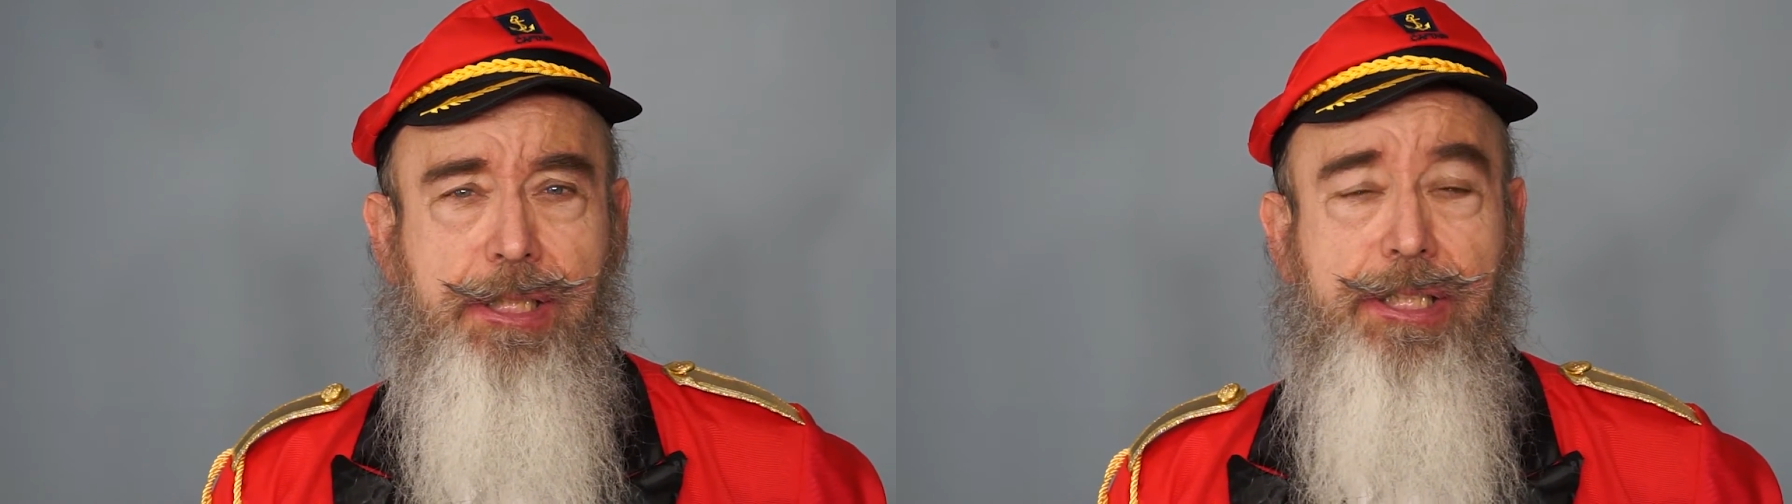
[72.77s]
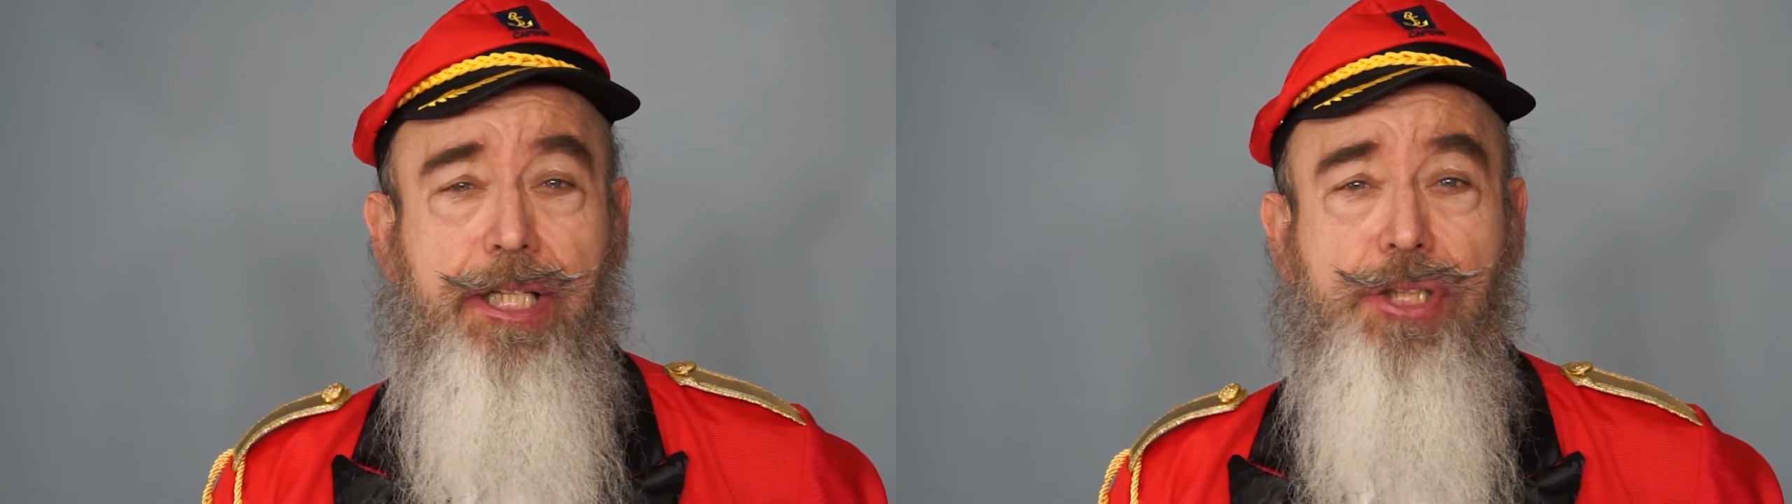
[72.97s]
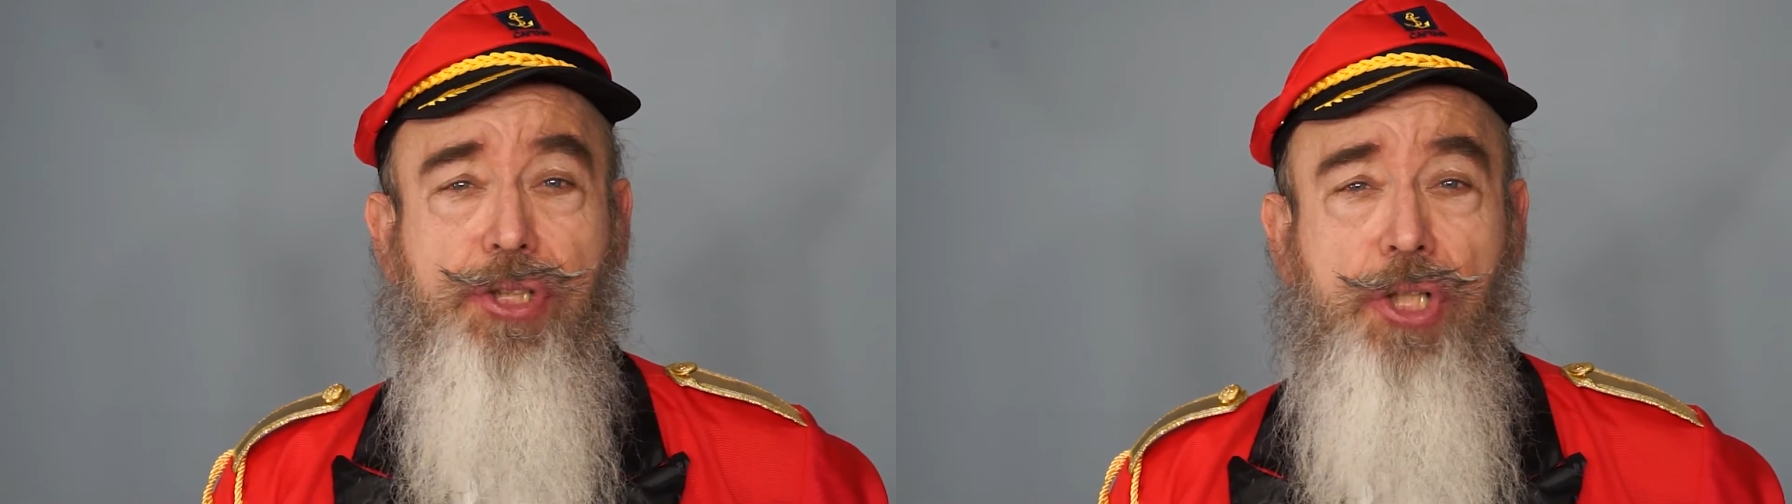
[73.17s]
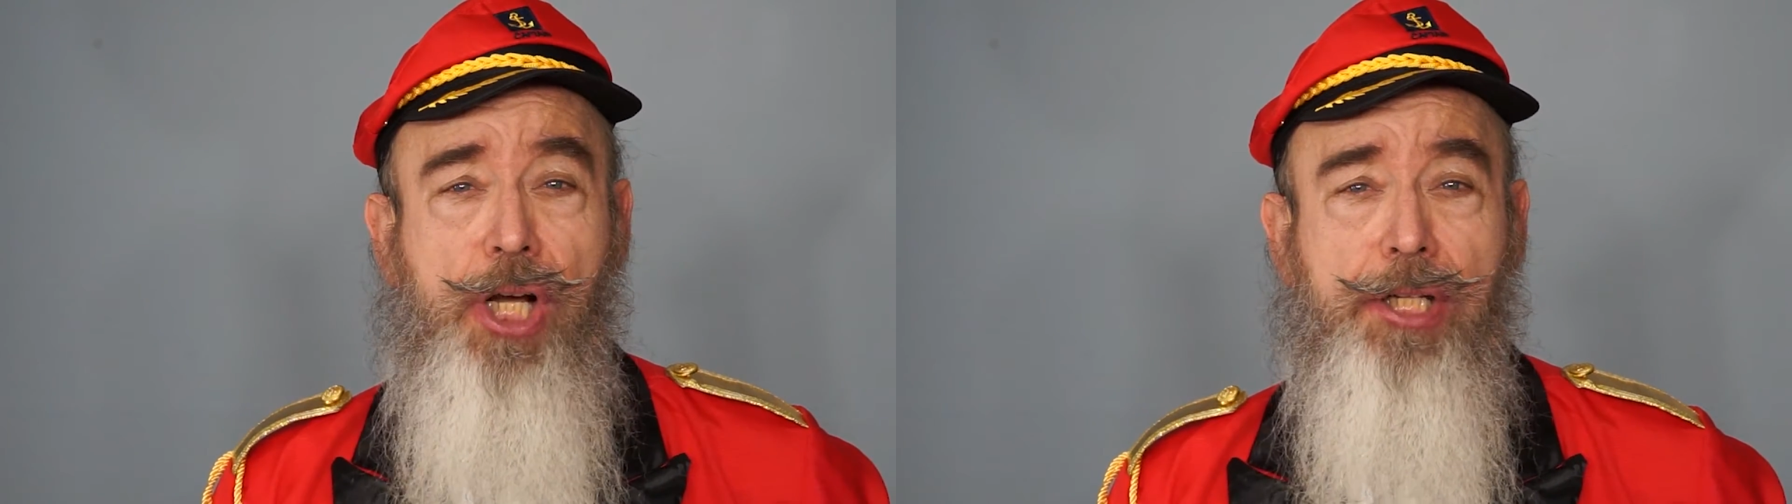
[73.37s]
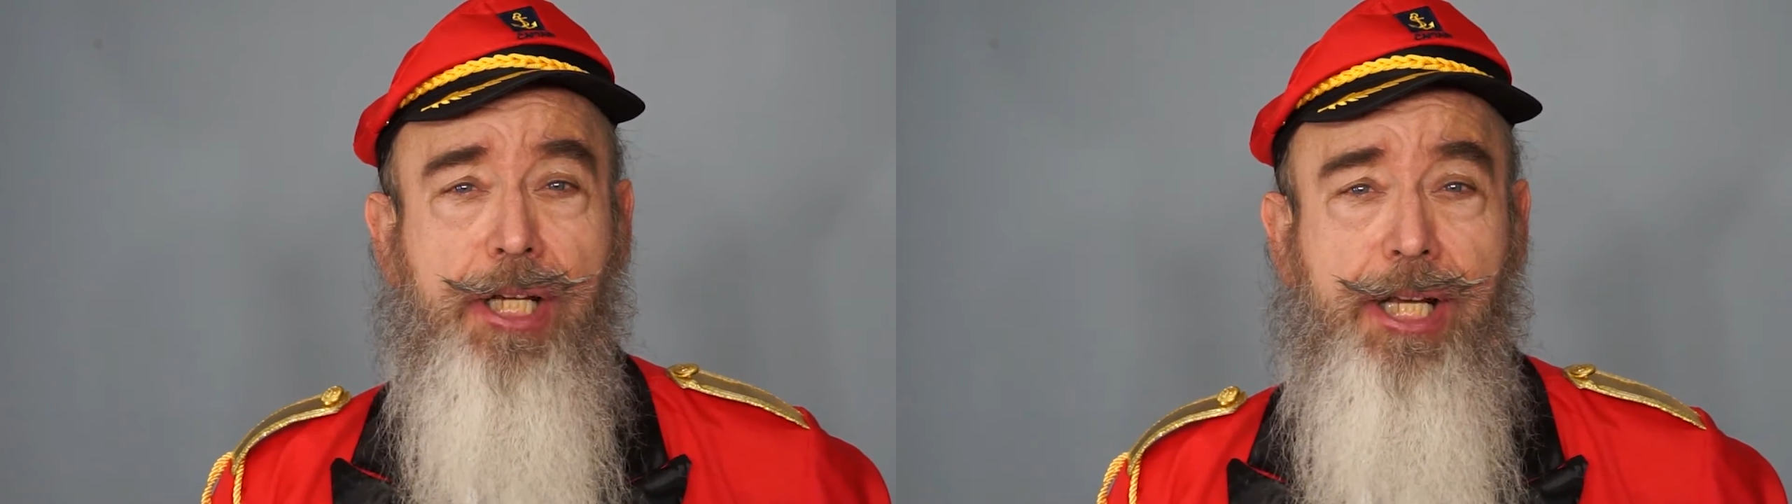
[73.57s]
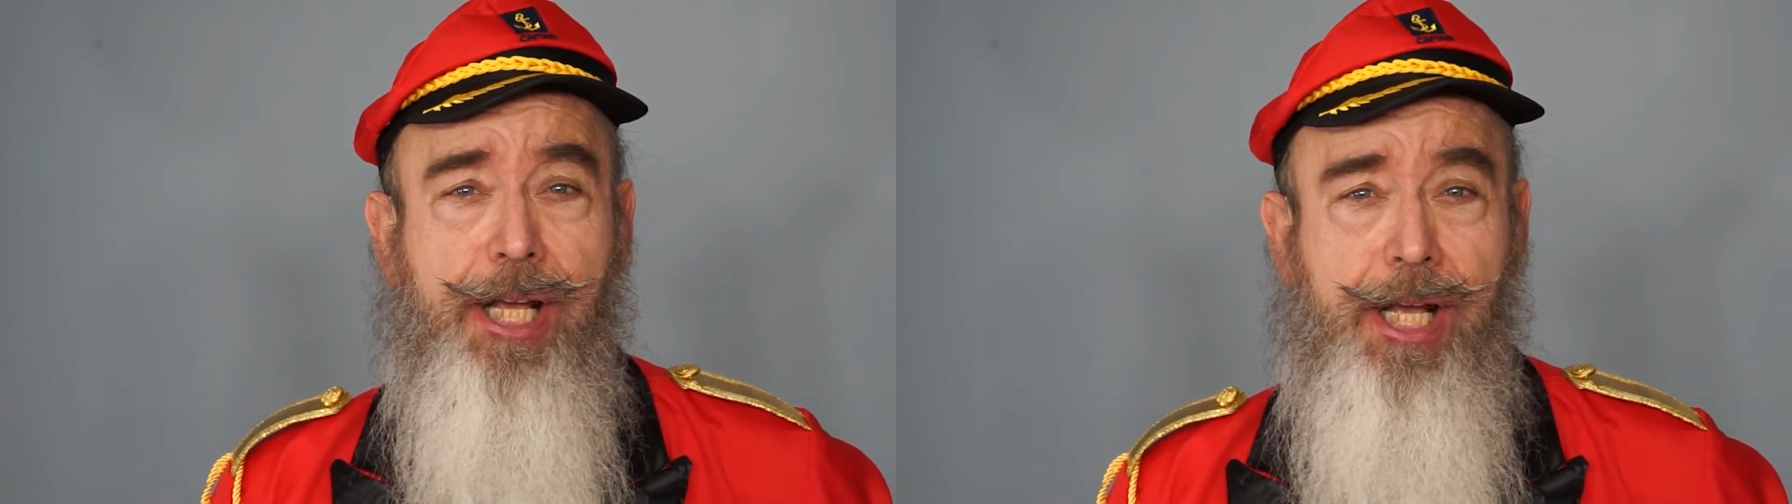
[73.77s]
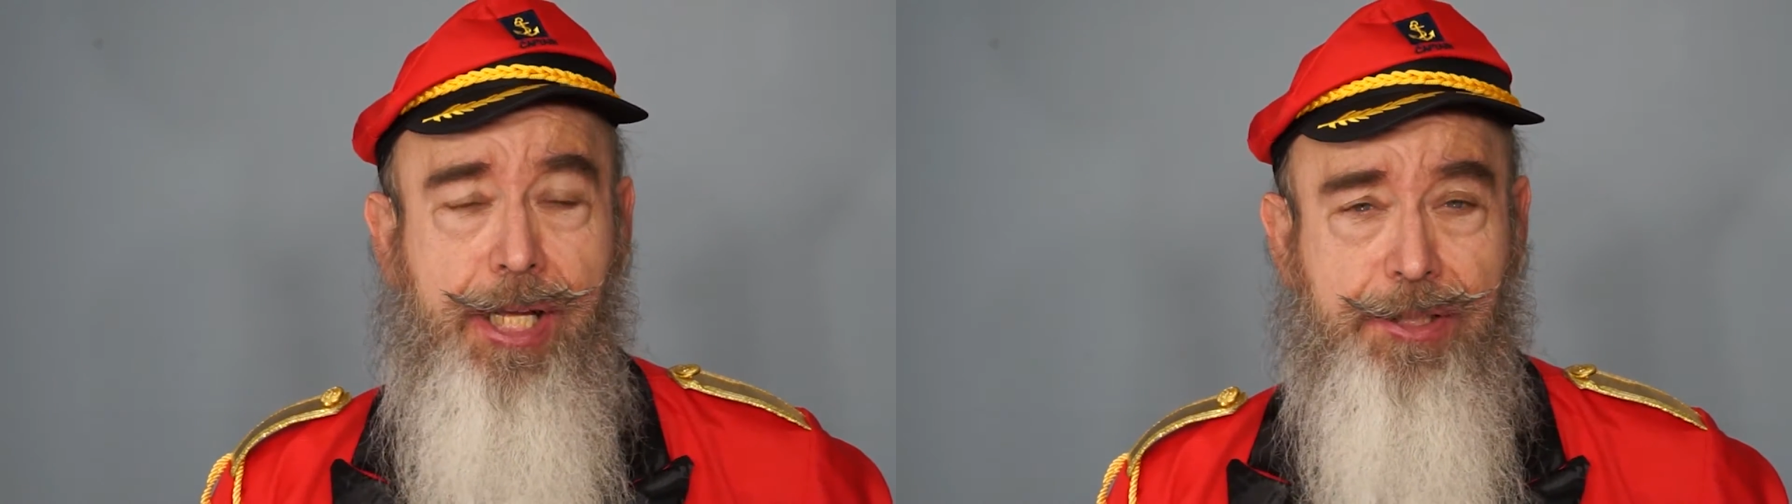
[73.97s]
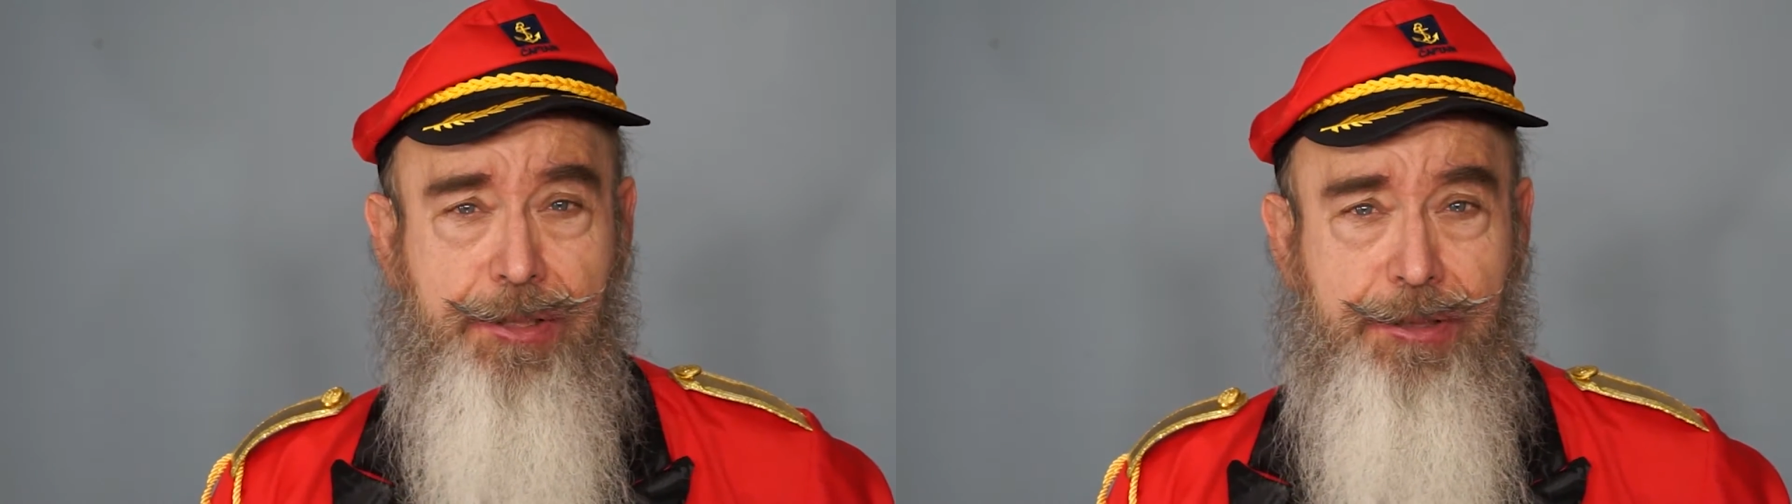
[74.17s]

that is not a hat.